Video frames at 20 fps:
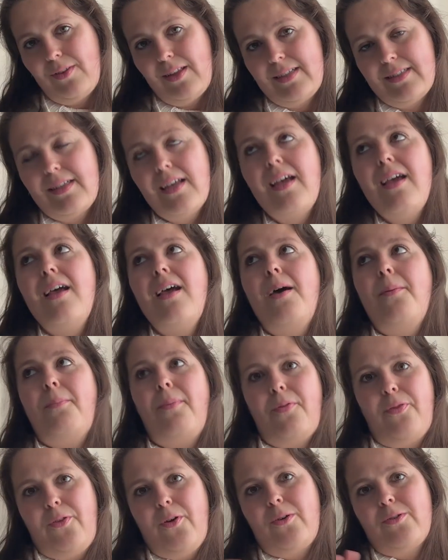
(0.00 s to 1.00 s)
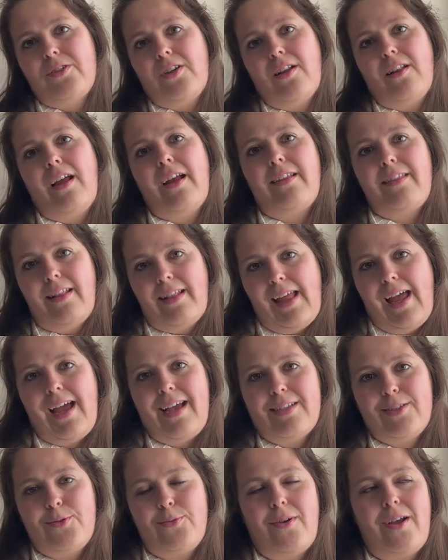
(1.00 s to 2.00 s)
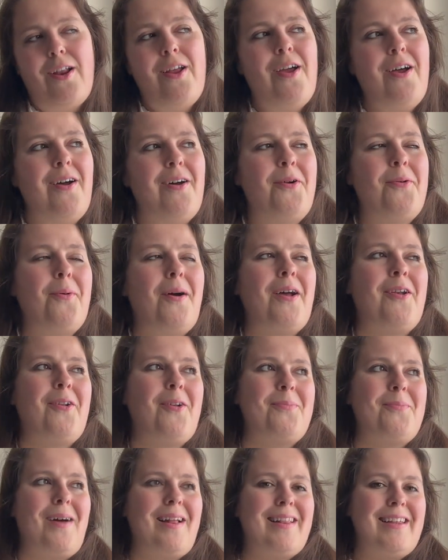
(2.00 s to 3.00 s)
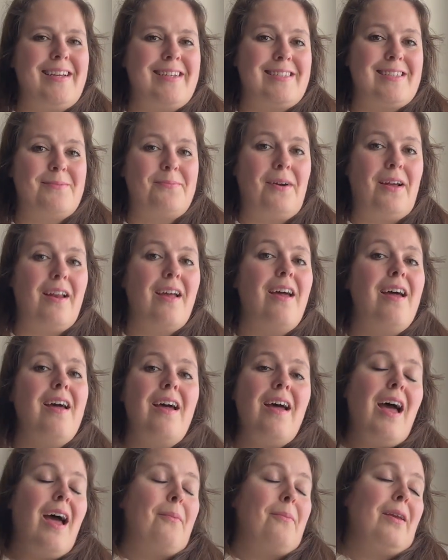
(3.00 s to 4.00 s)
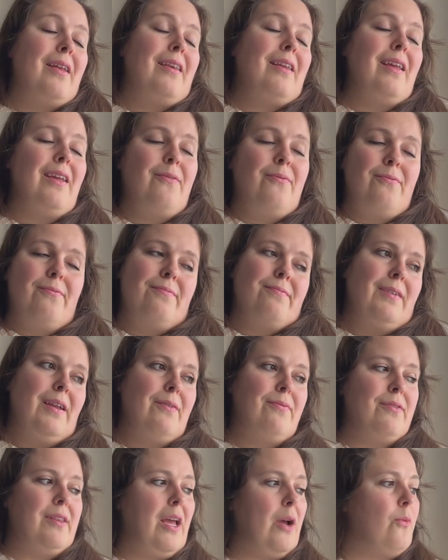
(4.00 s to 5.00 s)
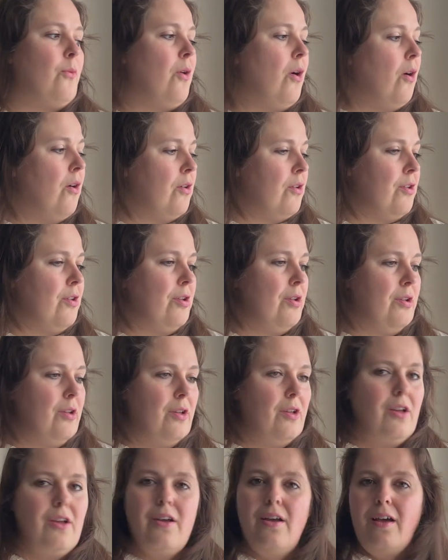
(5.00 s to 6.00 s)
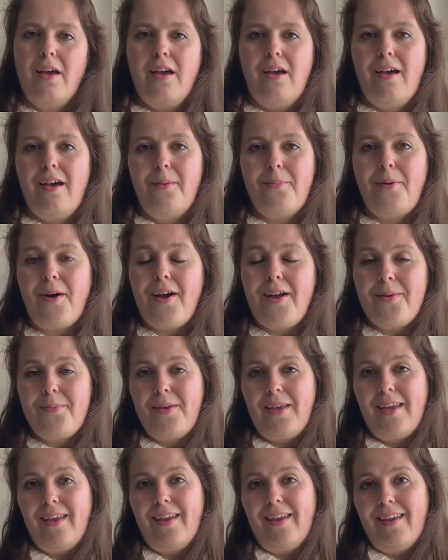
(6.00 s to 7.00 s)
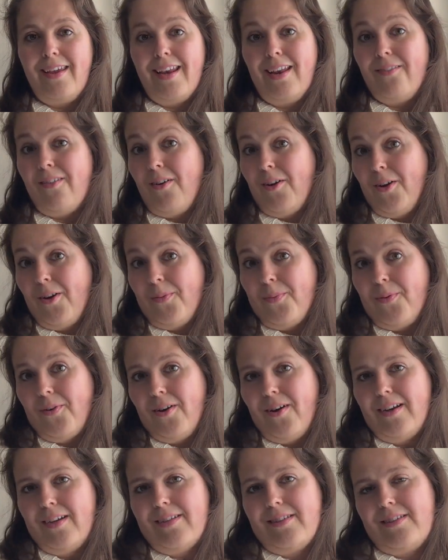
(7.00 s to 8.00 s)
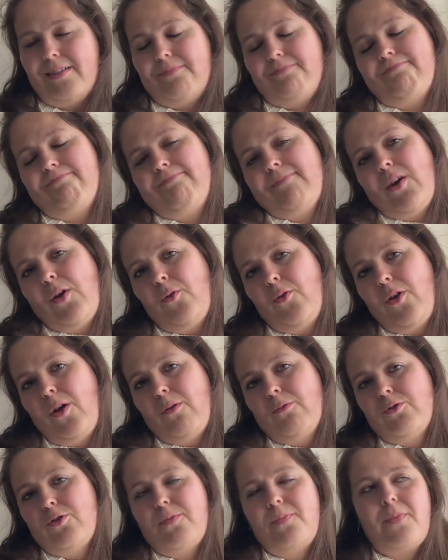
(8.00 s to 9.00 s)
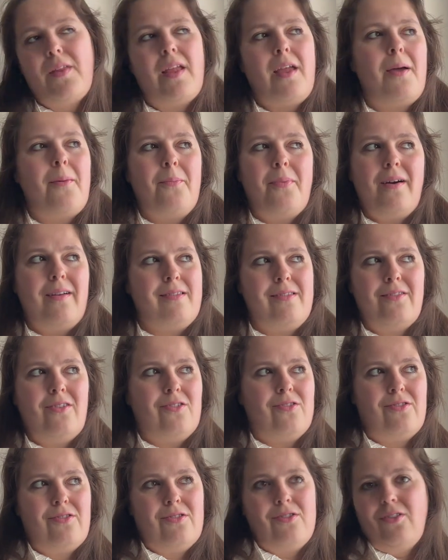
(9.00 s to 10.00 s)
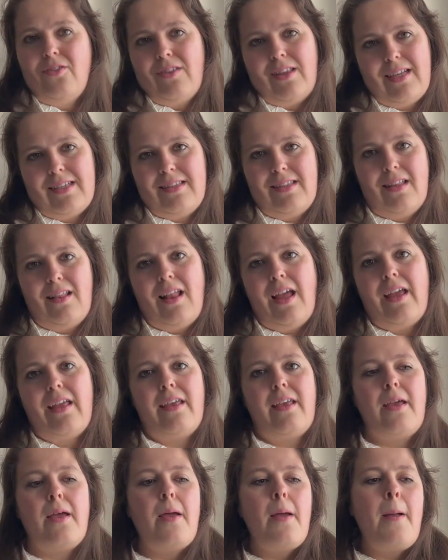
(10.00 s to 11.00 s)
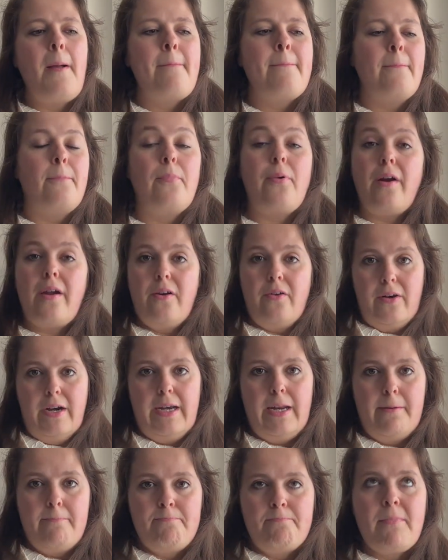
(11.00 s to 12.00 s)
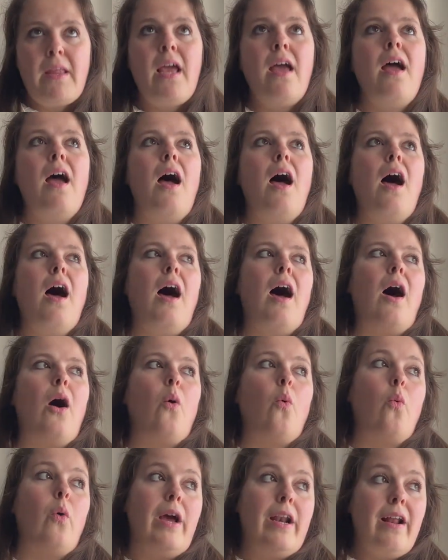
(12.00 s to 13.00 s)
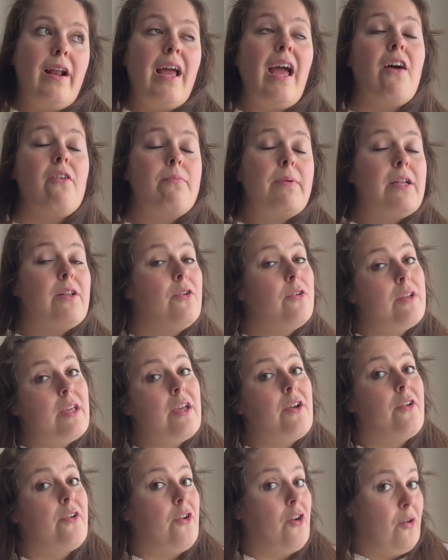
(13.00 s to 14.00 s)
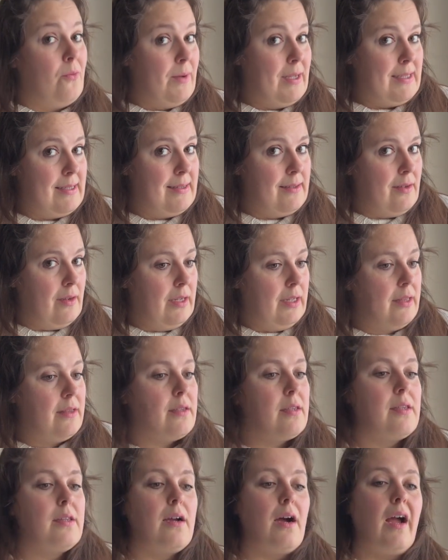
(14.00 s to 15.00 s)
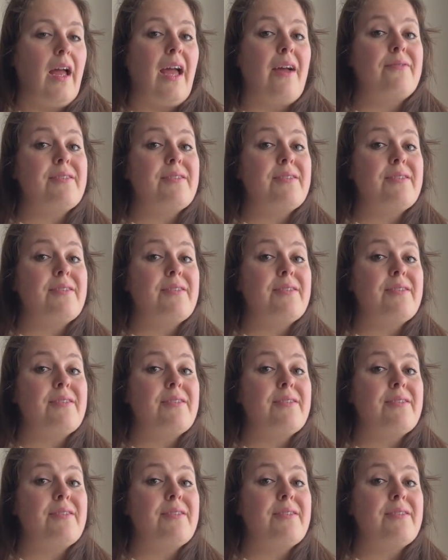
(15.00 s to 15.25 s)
these, but those are like the last one on my list. But I mean, if they walk by me in a very good price, who knows, but not as the like priority. When I have been looking on Hermès site, I have